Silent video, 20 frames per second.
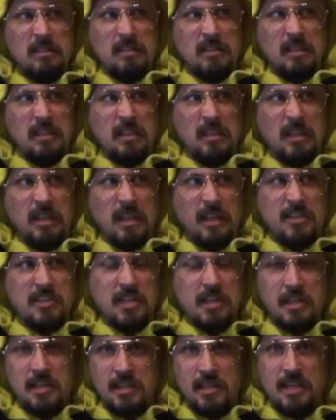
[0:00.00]

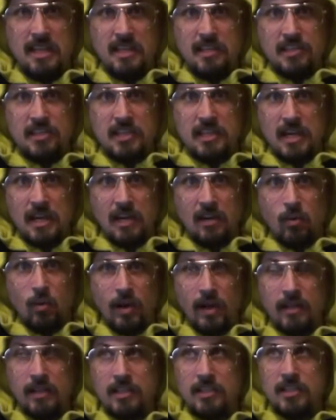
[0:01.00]
Yikes. Dean
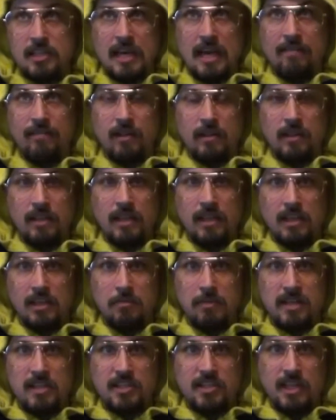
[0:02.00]
Stockwell is definitely going
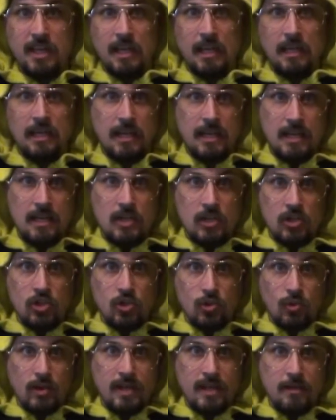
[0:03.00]
to be singing In
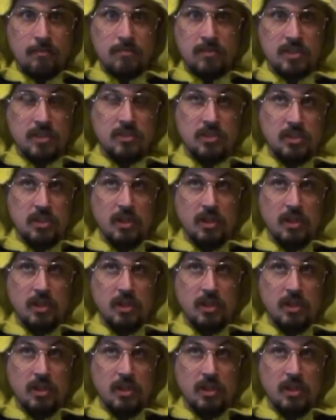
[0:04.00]
Dreams